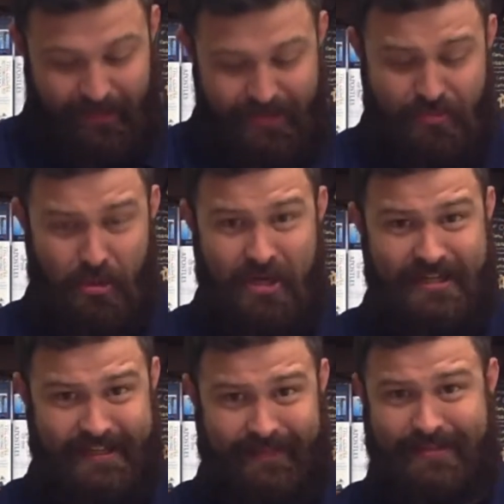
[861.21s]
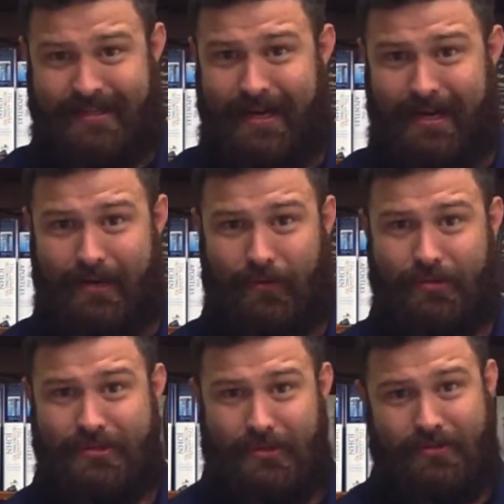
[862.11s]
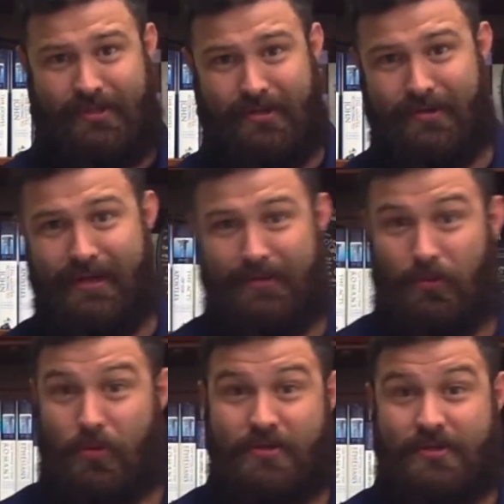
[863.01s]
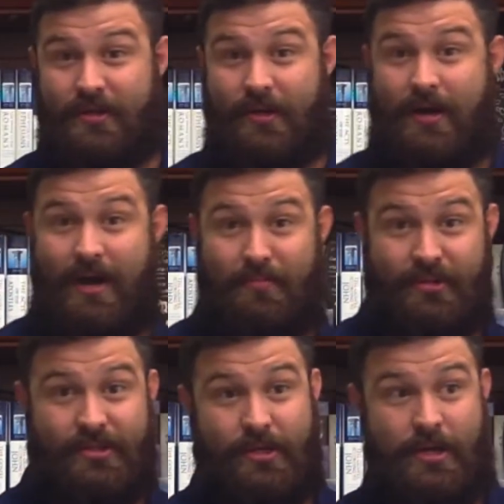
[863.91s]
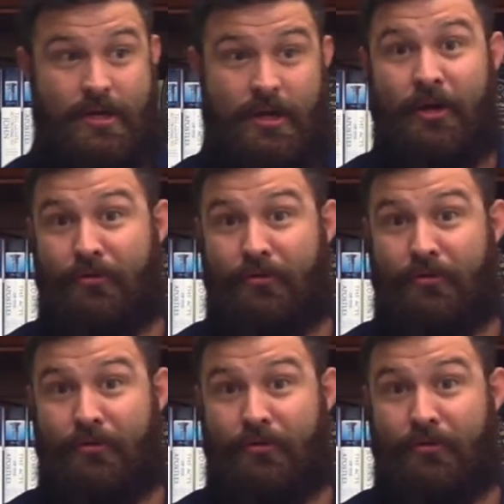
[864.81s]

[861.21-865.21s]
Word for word: so, pretty devastating results here that the Lord is going to accomplish uh,